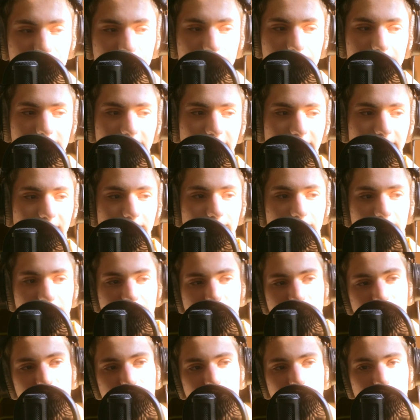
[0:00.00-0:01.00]
and I believe
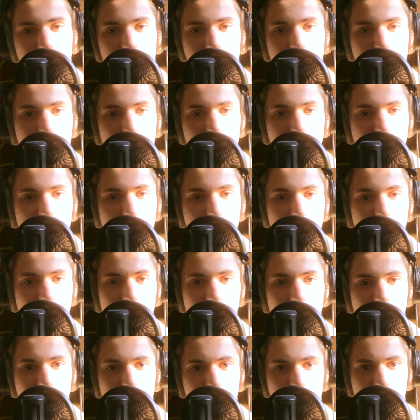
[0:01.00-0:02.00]
you can do it
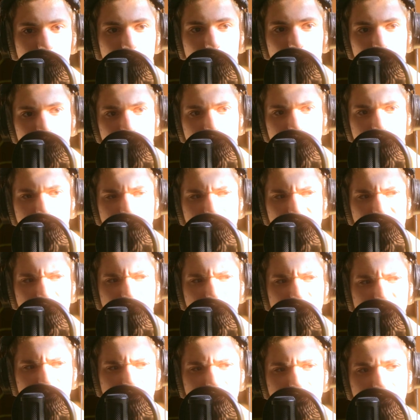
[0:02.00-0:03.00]
if you want to with pretty
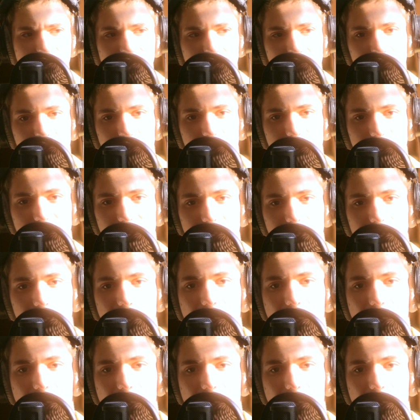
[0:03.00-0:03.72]
much any budget.